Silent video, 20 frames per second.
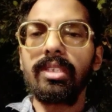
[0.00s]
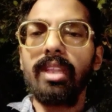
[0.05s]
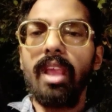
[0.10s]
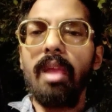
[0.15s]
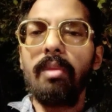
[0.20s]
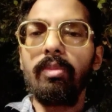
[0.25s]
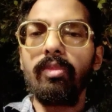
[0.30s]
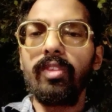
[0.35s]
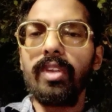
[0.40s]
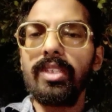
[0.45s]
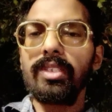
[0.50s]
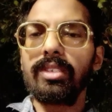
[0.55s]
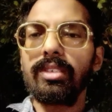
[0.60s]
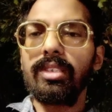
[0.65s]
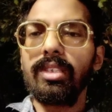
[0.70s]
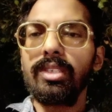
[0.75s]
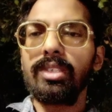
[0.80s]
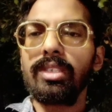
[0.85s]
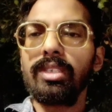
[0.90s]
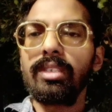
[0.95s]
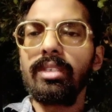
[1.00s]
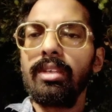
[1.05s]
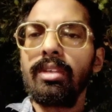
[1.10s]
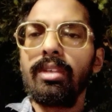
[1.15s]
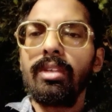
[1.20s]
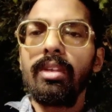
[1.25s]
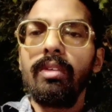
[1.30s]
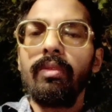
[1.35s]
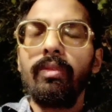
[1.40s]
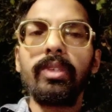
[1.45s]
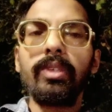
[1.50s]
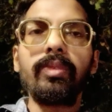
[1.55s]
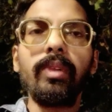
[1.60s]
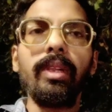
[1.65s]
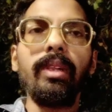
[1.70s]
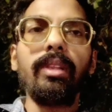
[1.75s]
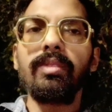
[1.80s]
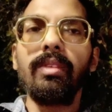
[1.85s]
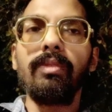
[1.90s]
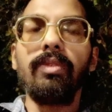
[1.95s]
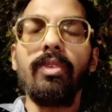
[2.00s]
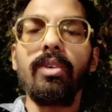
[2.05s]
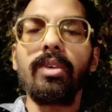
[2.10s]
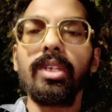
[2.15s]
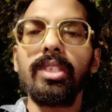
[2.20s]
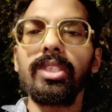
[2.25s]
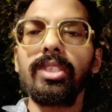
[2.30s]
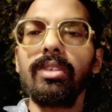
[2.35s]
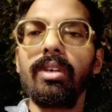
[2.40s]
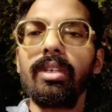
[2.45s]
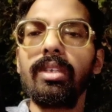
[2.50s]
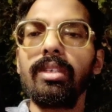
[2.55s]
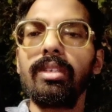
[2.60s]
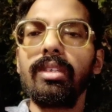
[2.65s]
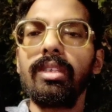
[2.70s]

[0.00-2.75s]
time research which will be focused on